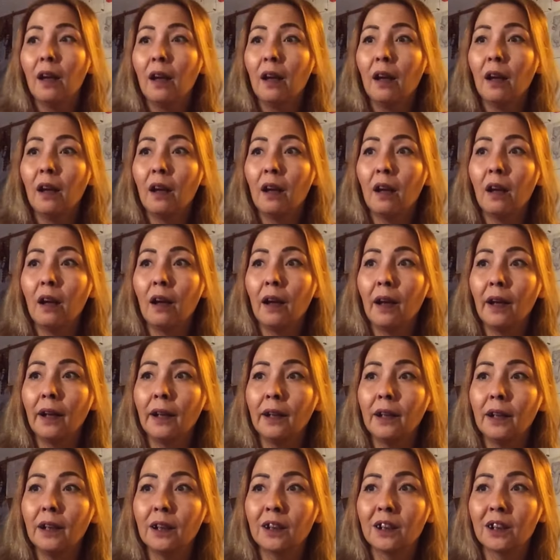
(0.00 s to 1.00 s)

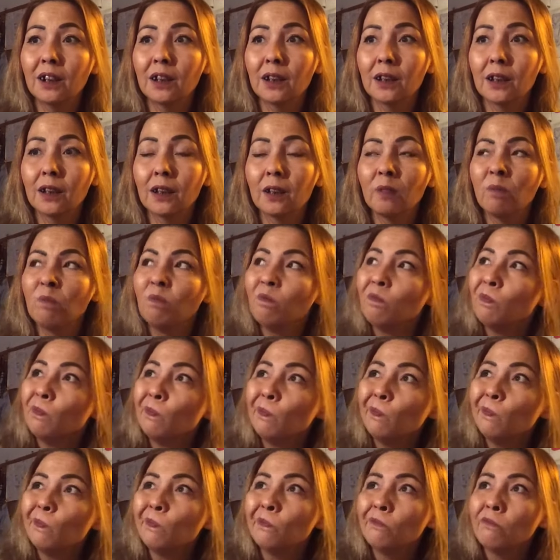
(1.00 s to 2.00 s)
And it's
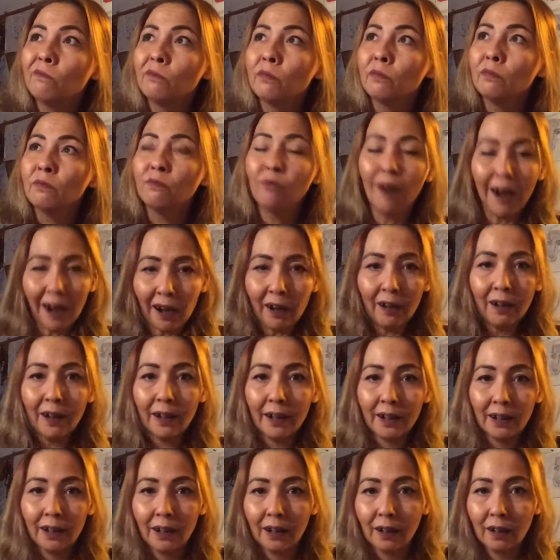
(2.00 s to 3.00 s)

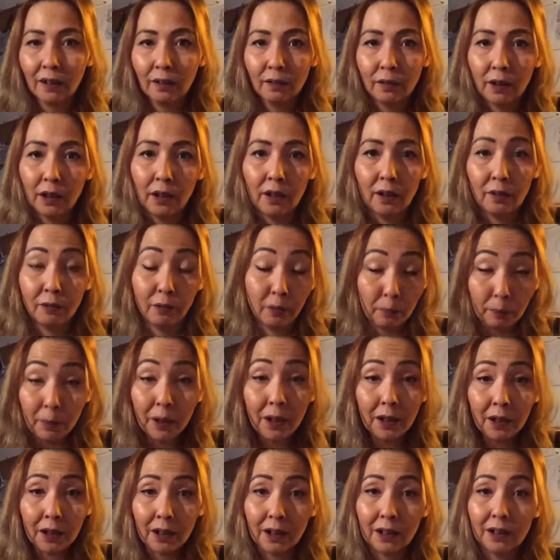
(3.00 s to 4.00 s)
violating for
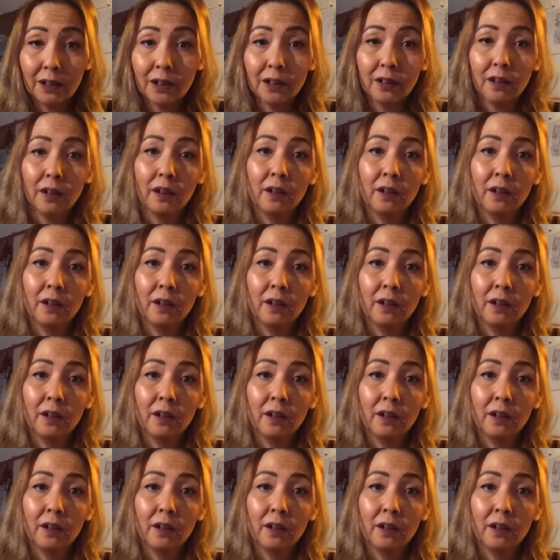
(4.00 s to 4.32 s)
me. It is.